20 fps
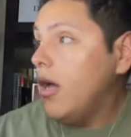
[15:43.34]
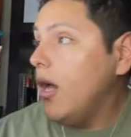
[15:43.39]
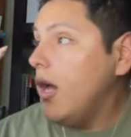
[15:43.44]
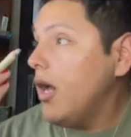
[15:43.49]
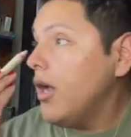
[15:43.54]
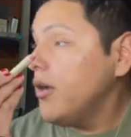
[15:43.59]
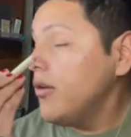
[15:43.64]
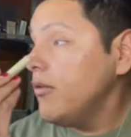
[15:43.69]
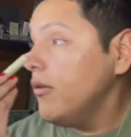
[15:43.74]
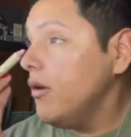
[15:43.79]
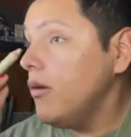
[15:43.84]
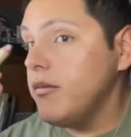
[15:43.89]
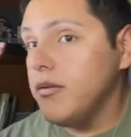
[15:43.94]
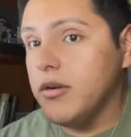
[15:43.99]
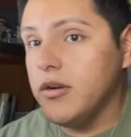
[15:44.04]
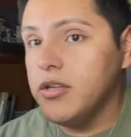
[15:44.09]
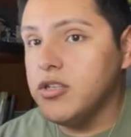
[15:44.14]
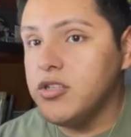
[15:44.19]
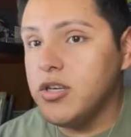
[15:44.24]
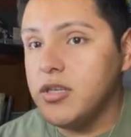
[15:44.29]
I don't know how we're
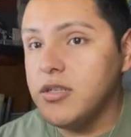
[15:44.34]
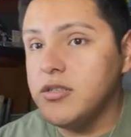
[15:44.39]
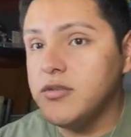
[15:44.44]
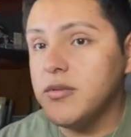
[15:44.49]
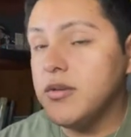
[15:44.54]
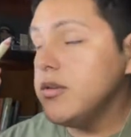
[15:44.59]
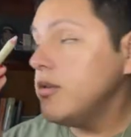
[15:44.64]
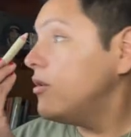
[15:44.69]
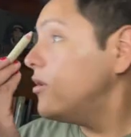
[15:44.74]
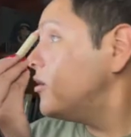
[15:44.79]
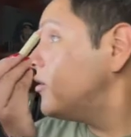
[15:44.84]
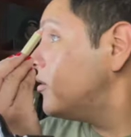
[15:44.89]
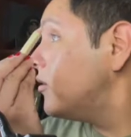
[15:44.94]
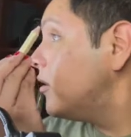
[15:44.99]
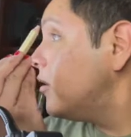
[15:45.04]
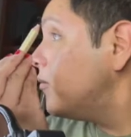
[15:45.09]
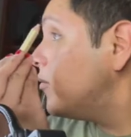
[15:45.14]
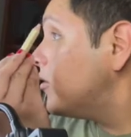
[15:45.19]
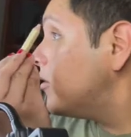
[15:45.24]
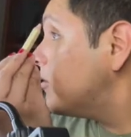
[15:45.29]
gonna try this. We're just
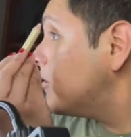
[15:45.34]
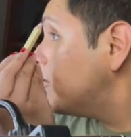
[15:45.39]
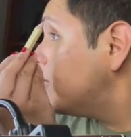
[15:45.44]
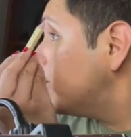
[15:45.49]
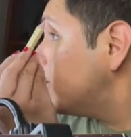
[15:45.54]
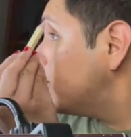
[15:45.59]
gonna put this over